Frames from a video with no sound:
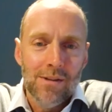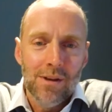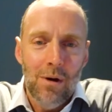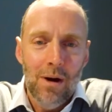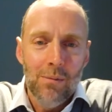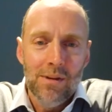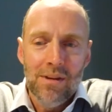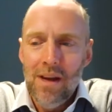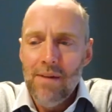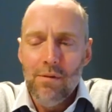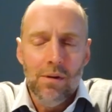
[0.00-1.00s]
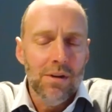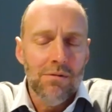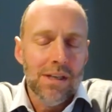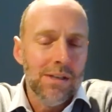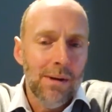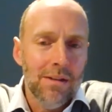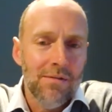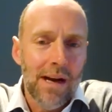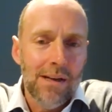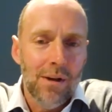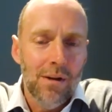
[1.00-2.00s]
so I would never underestimate the
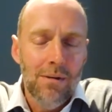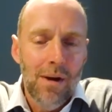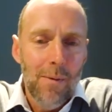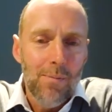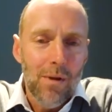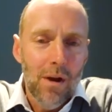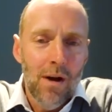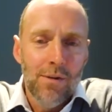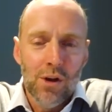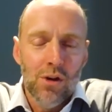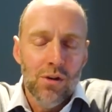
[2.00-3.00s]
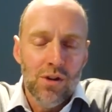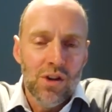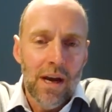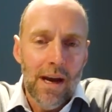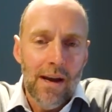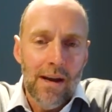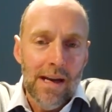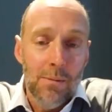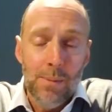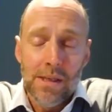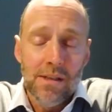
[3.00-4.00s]
value of a good chair
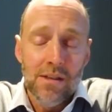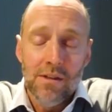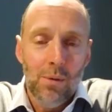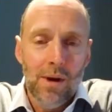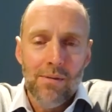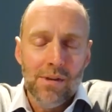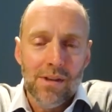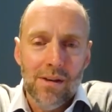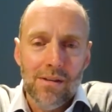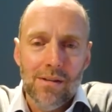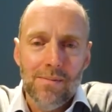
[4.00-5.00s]
in a business of whatever size.